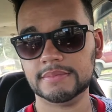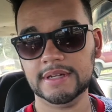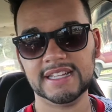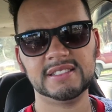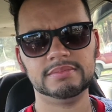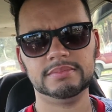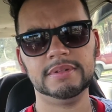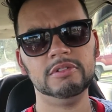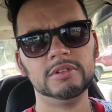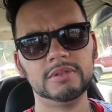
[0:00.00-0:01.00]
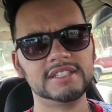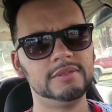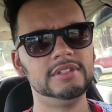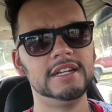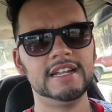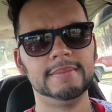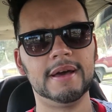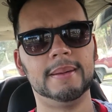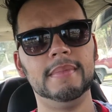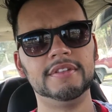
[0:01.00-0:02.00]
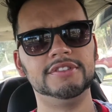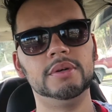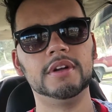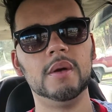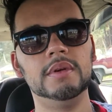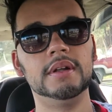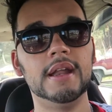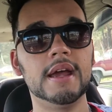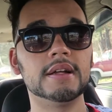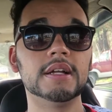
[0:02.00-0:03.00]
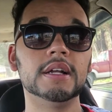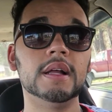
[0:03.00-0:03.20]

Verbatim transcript: and that's been like I said we done about a month or two ago we done that